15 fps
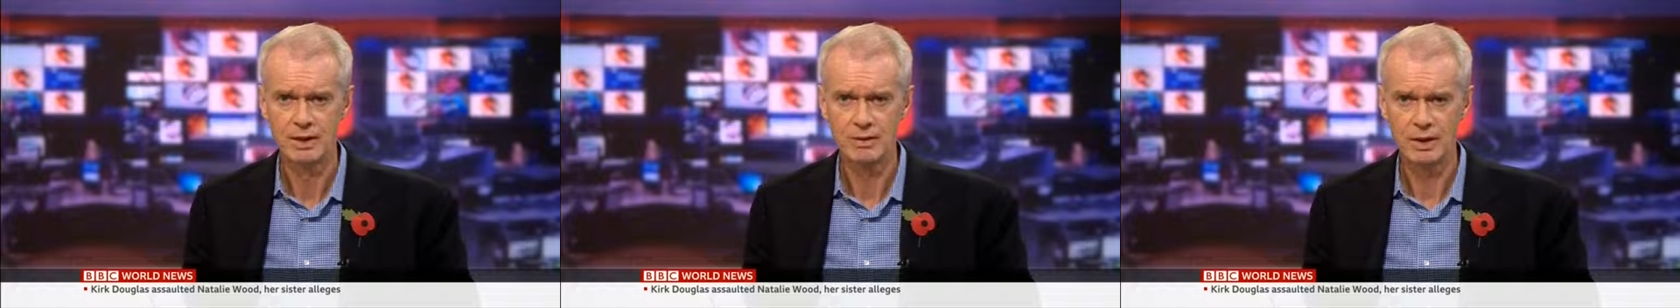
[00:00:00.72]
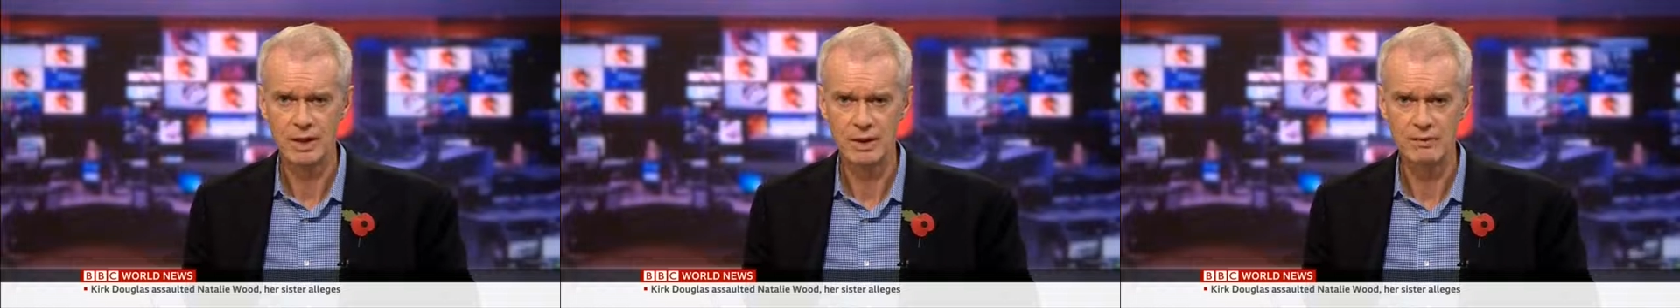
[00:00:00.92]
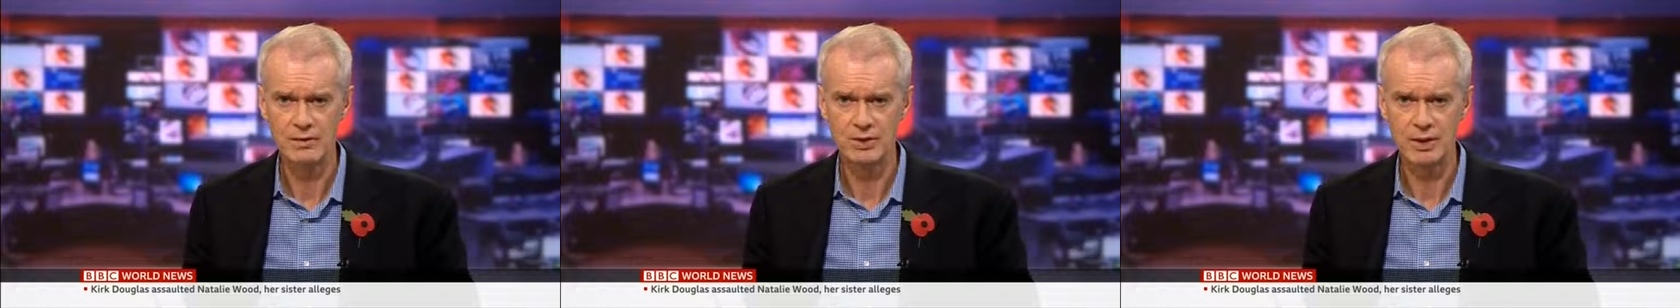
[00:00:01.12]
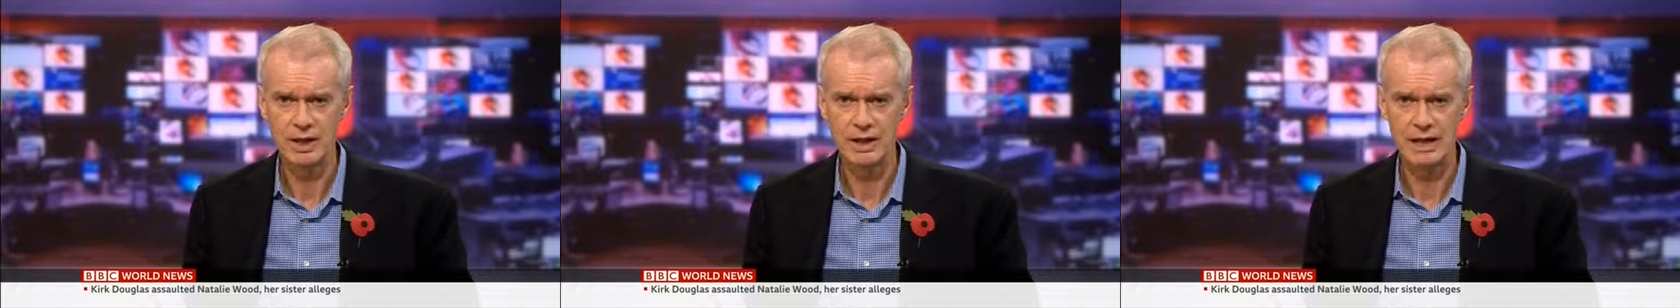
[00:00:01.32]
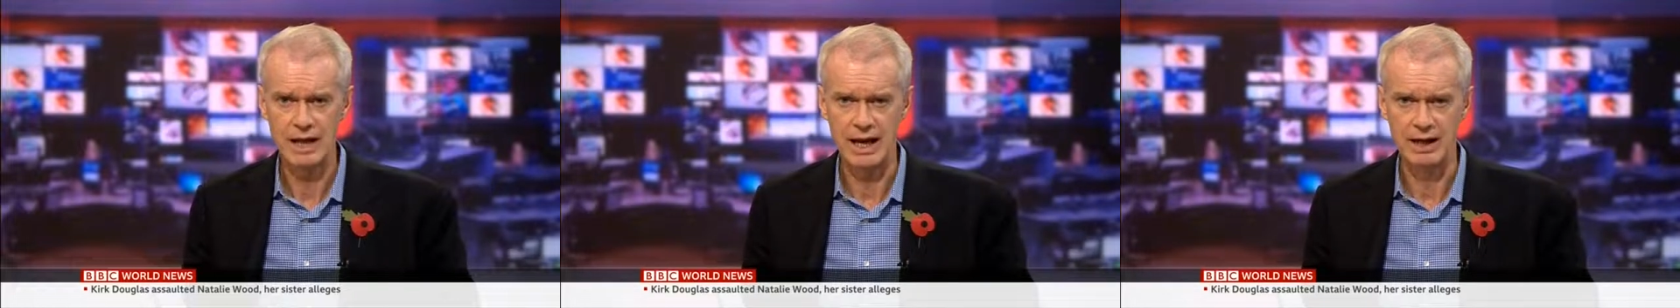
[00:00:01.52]
Well, I'm joined
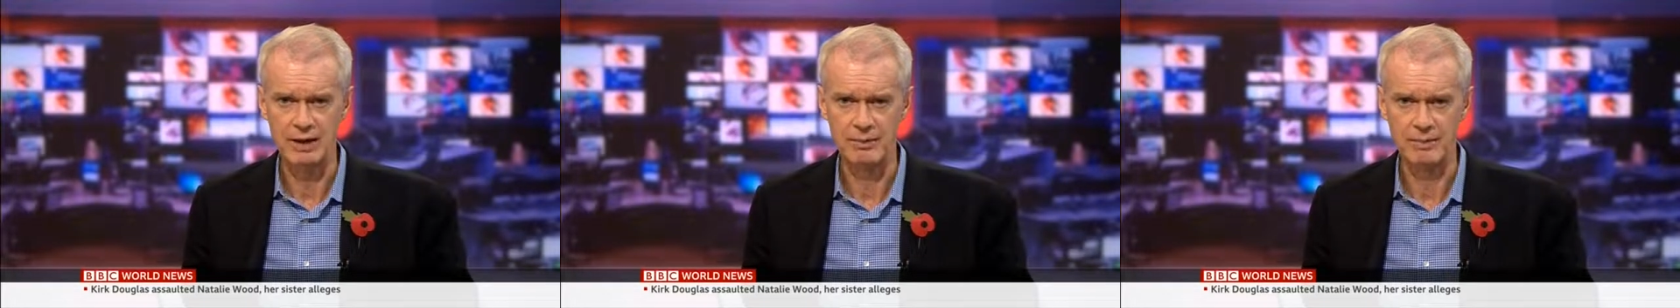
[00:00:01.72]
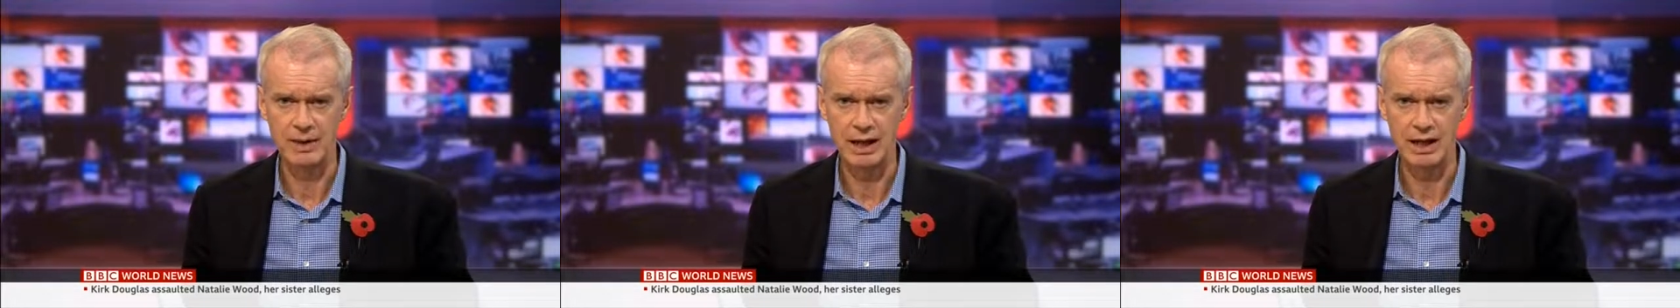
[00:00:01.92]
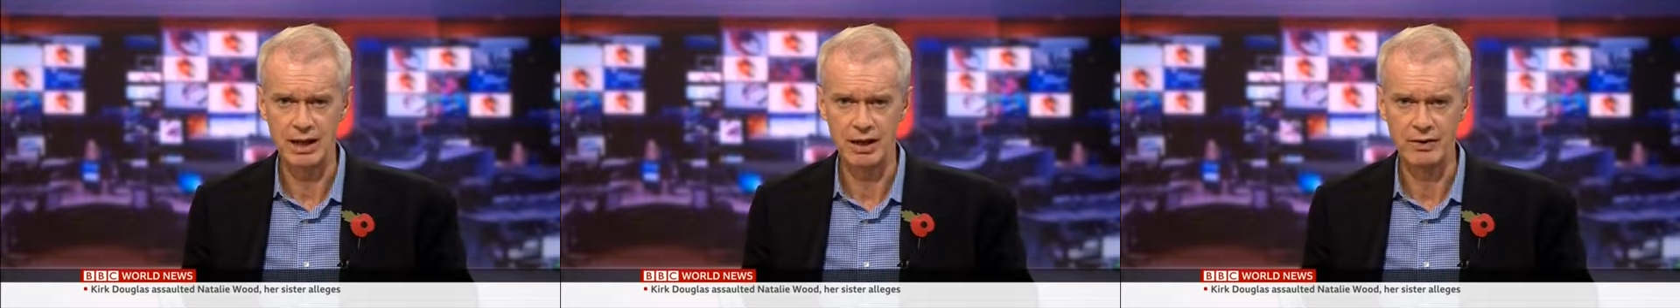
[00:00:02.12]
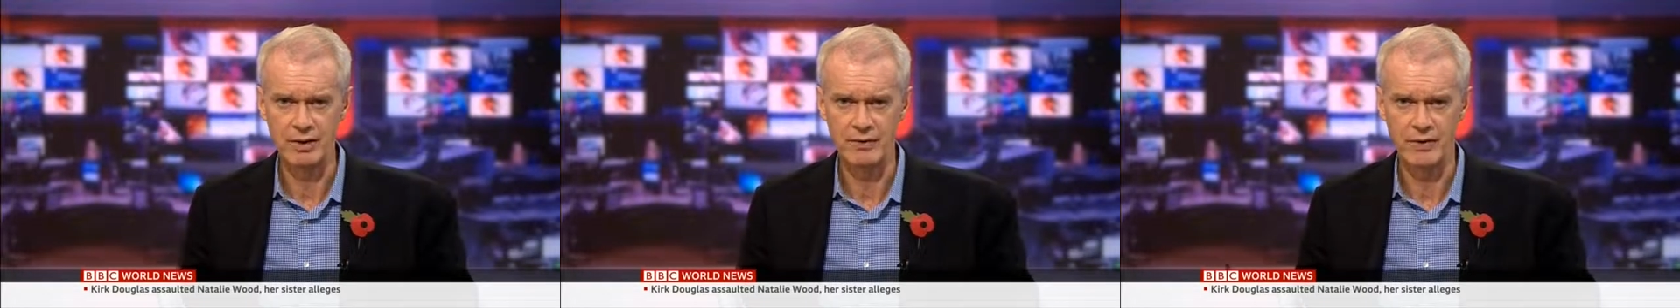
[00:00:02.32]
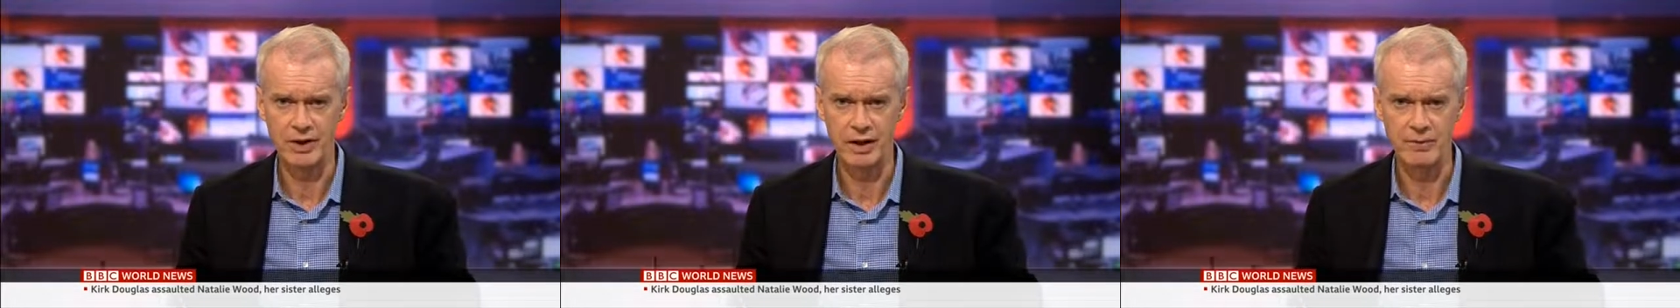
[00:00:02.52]
now by our
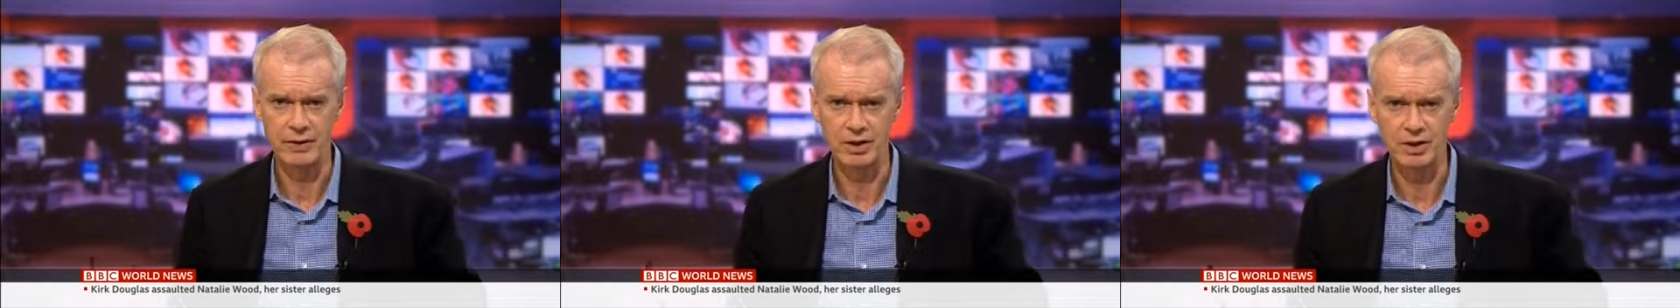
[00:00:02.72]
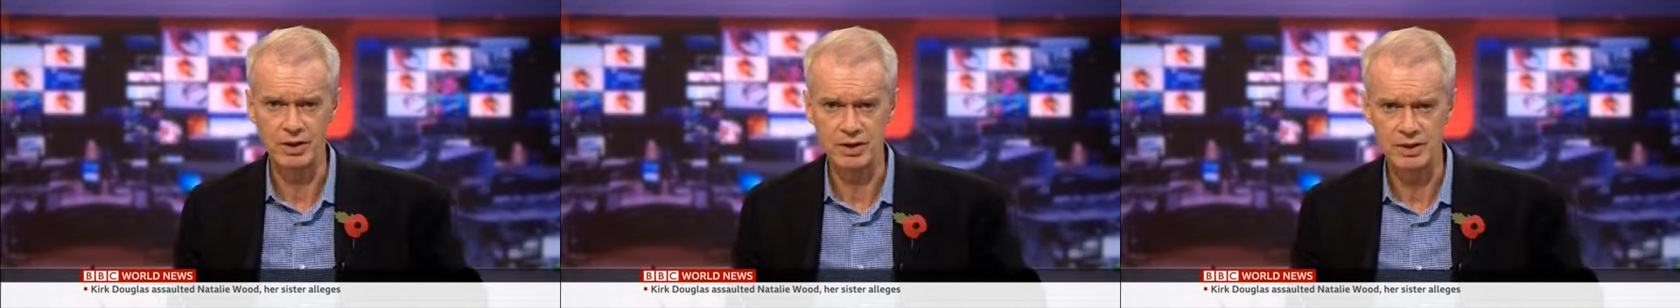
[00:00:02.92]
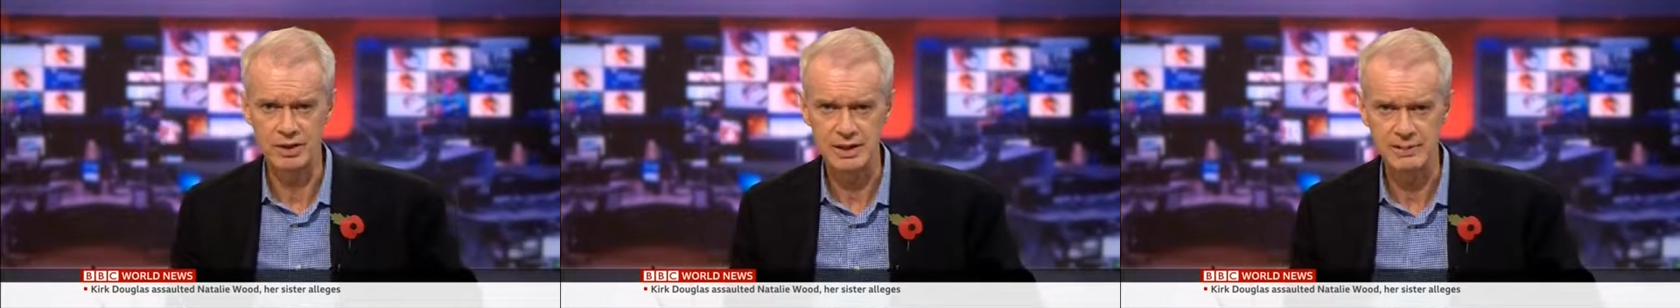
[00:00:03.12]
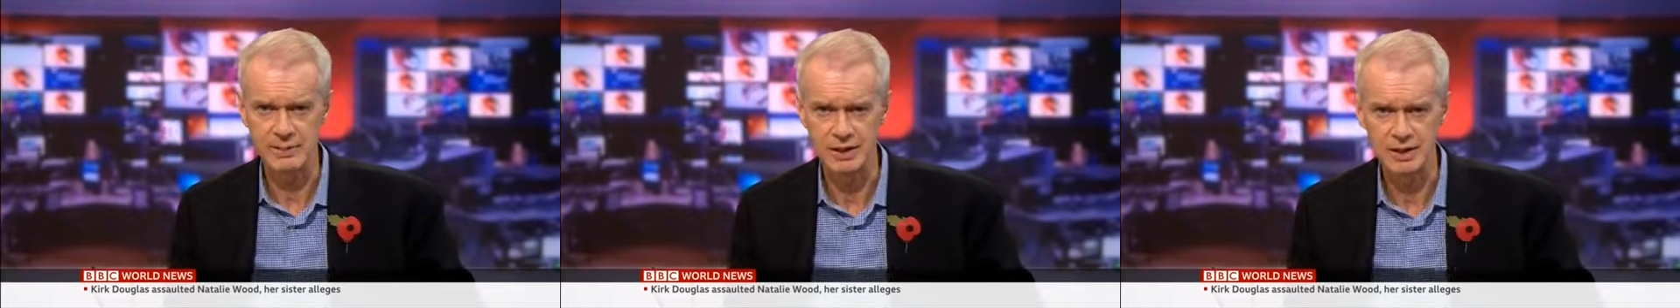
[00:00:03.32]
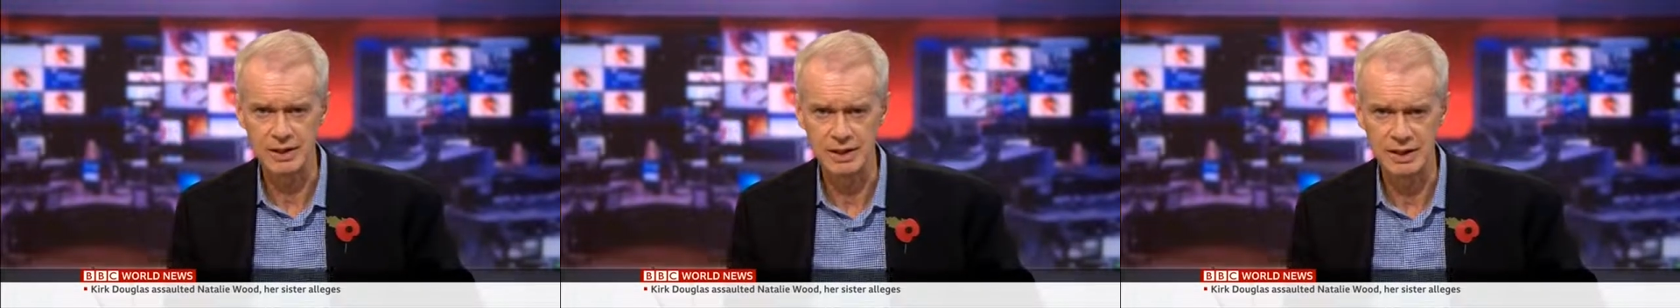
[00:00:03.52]
environment
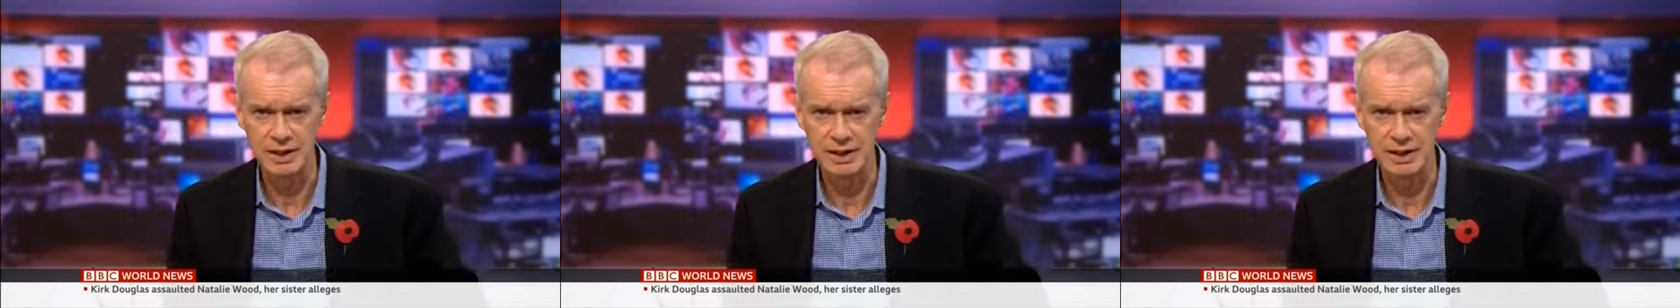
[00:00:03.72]
correspondent,